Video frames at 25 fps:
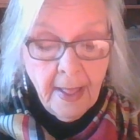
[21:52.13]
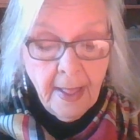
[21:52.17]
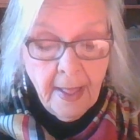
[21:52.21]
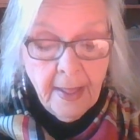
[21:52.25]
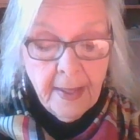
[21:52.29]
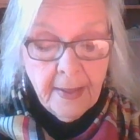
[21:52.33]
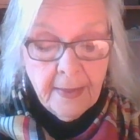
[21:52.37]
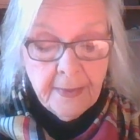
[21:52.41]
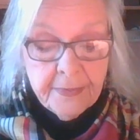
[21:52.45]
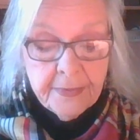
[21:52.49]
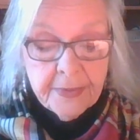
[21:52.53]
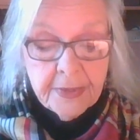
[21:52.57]

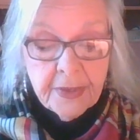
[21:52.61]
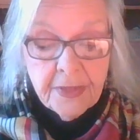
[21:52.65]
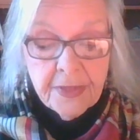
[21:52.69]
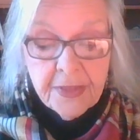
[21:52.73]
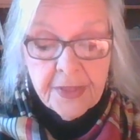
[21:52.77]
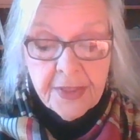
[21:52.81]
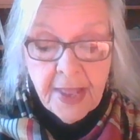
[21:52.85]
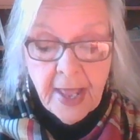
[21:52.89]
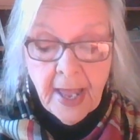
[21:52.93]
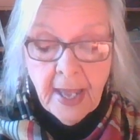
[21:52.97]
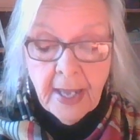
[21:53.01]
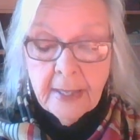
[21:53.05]
And
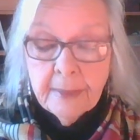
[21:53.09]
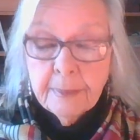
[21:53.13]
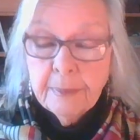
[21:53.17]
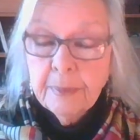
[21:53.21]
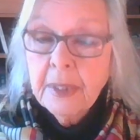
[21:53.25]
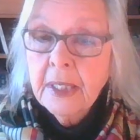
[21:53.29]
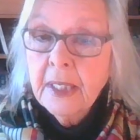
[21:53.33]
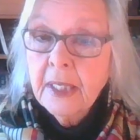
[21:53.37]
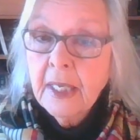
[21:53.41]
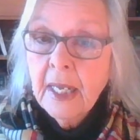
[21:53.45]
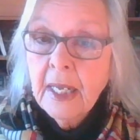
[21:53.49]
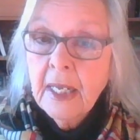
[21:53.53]
that
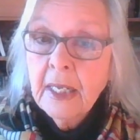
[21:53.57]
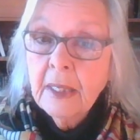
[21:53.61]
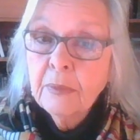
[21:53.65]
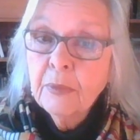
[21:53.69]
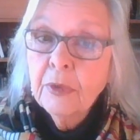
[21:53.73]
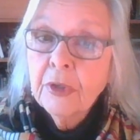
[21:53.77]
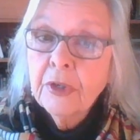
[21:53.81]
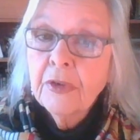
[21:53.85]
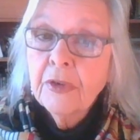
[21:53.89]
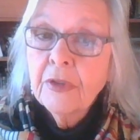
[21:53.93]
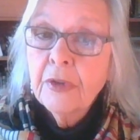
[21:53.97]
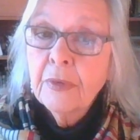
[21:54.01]

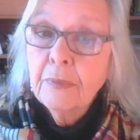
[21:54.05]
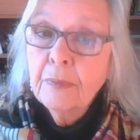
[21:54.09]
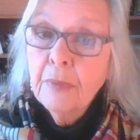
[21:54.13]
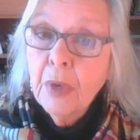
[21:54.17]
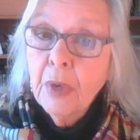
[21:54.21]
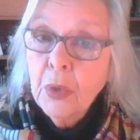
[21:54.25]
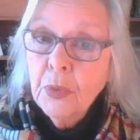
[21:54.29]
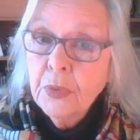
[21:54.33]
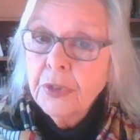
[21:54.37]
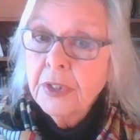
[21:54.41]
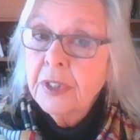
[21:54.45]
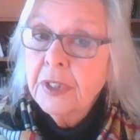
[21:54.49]
became one of the
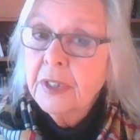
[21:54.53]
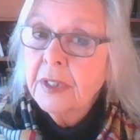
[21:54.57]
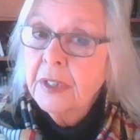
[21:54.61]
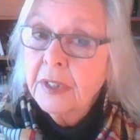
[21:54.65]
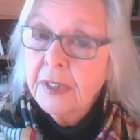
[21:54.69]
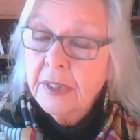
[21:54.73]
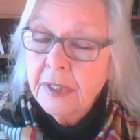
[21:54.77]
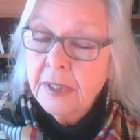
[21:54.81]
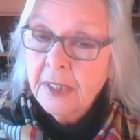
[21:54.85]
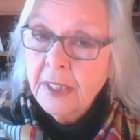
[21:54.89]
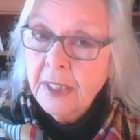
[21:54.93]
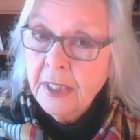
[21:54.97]
most
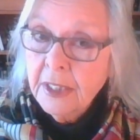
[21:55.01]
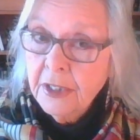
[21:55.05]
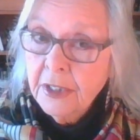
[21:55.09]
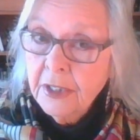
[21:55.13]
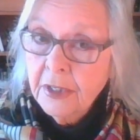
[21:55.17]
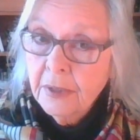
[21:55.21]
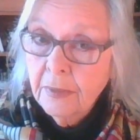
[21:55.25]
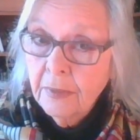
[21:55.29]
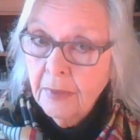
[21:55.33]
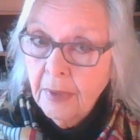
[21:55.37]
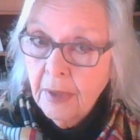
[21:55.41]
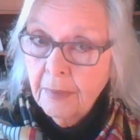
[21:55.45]

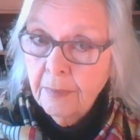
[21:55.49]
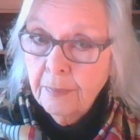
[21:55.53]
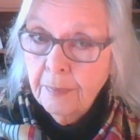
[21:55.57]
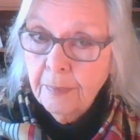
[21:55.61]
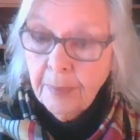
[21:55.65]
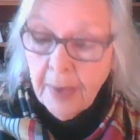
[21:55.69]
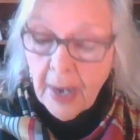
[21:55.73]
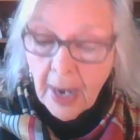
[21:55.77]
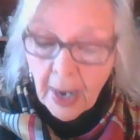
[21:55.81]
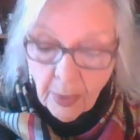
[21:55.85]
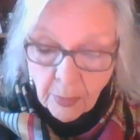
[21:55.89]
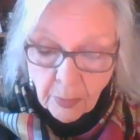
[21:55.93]

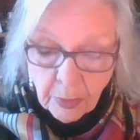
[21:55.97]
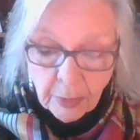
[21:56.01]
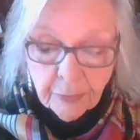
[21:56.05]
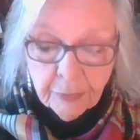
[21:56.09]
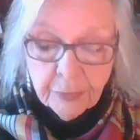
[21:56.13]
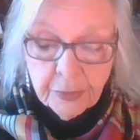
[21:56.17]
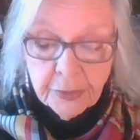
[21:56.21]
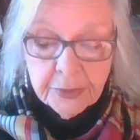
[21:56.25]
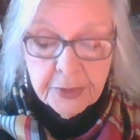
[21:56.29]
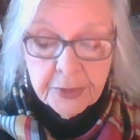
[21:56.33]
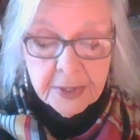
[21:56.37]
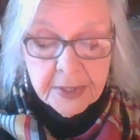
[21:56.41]

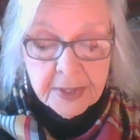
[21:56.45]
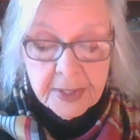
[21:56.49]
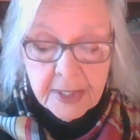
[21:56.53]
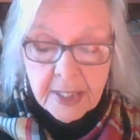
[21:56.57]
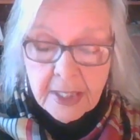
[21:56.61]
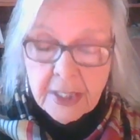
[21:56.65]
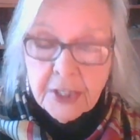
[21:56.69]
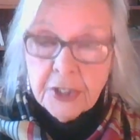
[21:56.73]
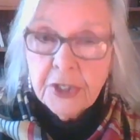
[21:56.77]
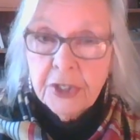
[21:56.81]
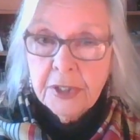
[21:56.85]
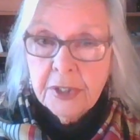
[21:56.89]
powerful
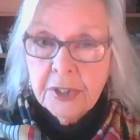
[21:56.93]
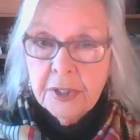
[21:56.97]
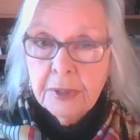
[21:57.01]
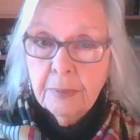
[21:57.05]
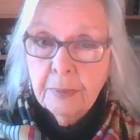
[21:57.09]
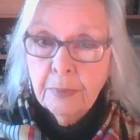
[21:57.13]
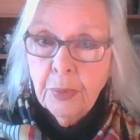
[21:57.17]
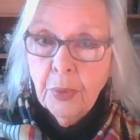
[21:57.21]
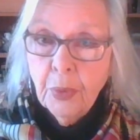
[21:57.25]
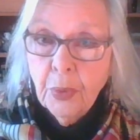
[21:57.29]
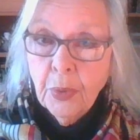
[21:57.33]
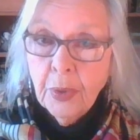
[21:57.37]
distinctions,
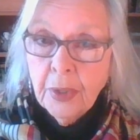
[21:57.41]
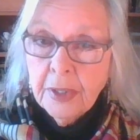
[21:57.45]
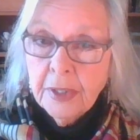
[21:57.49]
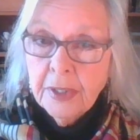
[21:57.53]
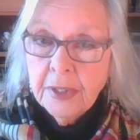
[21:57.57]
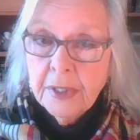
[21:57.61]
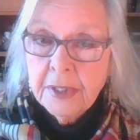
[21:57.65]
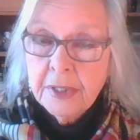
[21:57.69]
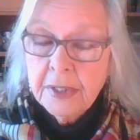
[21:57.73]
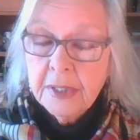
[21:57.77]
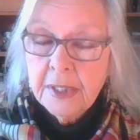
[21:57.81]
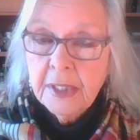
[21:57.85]

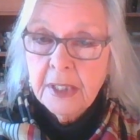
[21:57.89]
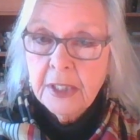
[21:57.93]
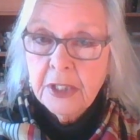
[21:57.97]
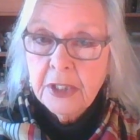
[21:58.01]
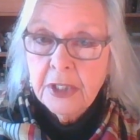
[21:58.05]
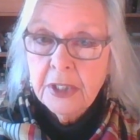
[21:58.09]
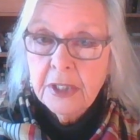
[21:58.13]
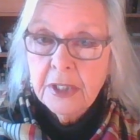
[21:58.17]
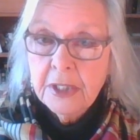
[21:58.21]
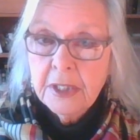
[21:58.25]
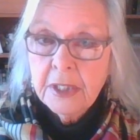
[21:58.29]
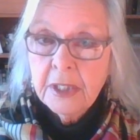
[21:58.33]
important
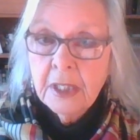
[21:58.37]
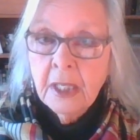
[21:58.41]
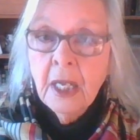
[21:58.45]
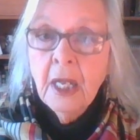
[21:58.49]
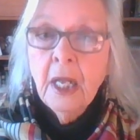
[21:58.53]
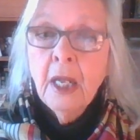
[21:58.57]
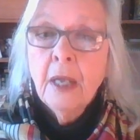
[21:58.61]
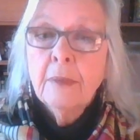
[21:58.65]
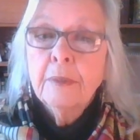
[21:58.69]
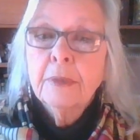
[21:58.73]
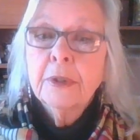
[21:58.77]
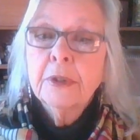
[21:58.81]
distinctions
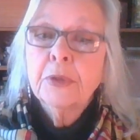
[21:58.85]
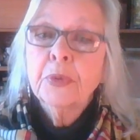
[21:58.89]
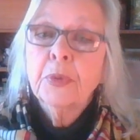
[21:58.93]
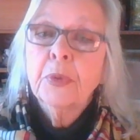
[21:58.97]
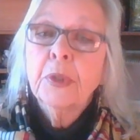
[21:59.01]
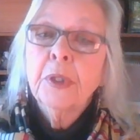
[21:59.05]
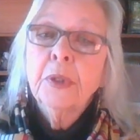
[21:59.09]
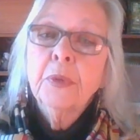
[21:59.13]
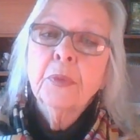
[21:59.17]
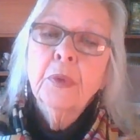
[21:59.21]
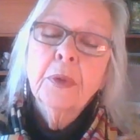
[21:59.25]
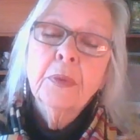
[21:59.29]

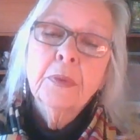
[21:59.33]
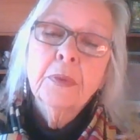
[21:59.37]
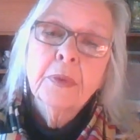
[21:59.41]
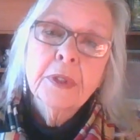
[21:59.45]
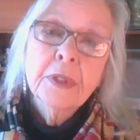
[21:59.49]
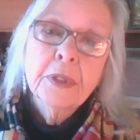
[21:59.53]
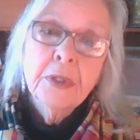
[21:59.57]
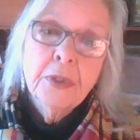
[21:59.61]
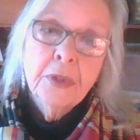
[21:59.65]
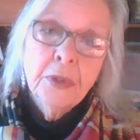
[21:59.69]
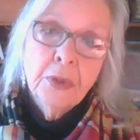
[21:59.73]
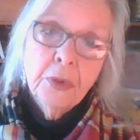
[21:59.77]
between what
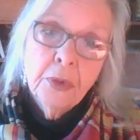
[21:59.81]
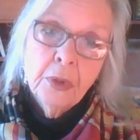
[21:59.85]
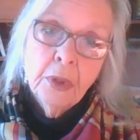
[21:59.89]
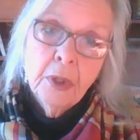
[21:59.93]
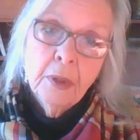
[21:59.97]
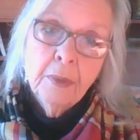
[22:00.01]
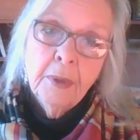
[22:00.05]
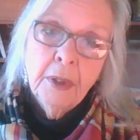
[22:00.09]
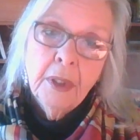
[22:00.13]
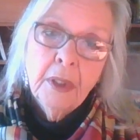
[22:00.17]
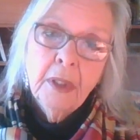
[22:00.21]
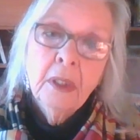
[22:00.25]
was
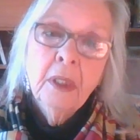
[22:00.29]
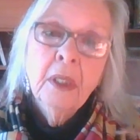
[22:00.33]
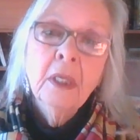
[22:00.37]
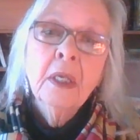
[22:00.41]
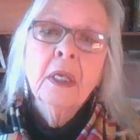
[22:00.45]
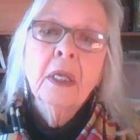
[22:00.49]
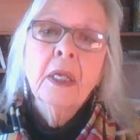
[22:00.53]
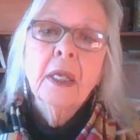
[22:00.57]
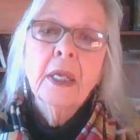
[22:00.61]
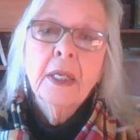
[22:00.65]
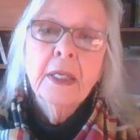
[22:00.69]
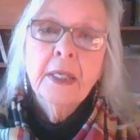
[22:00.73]
normal
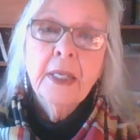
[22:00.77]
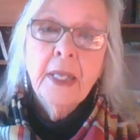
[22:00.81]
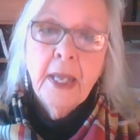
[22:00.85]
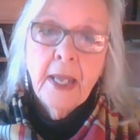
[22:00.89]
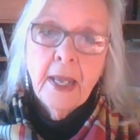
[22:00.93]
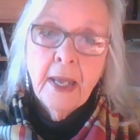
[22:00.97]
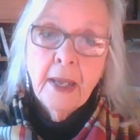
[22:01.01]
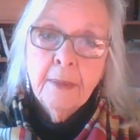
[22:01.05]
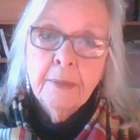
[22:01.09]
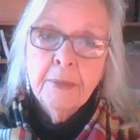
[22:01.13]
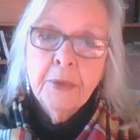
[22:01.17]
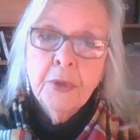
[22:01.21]
and
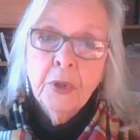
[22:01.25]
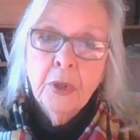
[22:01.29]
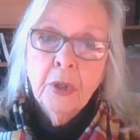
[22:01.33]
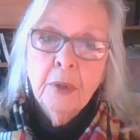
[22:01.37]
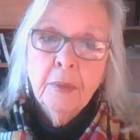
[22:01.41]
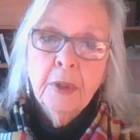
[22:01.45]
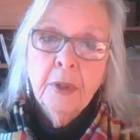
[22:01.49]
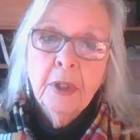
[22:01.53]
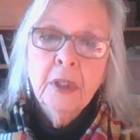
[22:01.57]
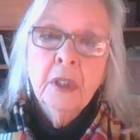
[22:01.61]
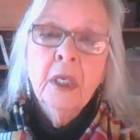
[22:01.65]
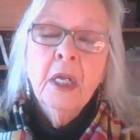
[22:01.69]

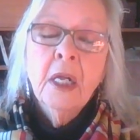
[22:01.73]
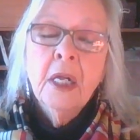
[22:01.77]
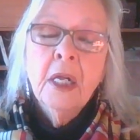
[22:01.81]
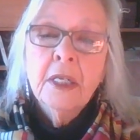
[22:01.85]
abnormal.